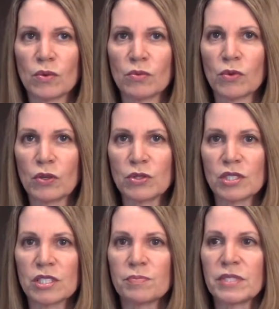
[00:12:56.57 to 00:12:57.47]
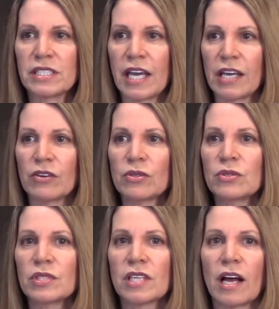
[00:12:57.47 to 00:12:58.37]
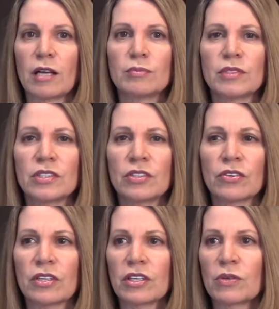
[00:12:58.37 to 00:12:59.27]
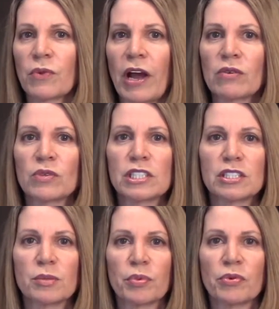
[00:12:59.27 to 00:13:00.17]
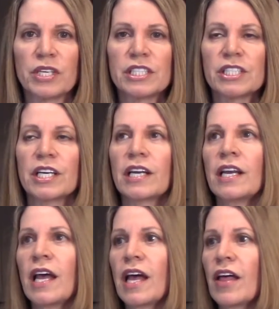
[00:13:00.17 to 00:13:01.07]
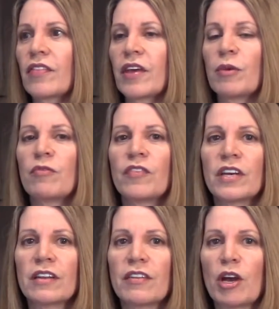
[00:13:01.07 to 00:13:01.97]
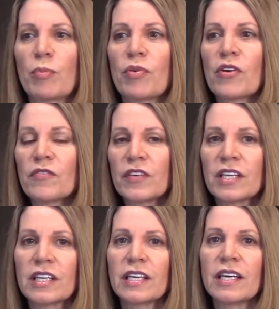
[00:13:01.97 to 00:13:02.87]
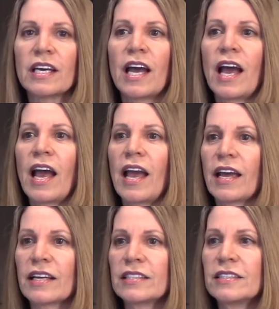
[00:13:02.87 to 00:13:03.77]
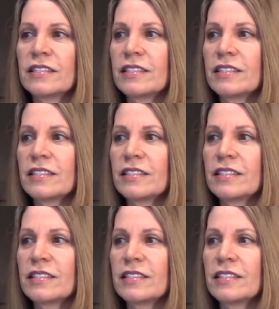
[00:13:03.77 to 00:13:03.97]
roast potatoes. You know, the little round ones, the Parisian. They fit in there perfectly, and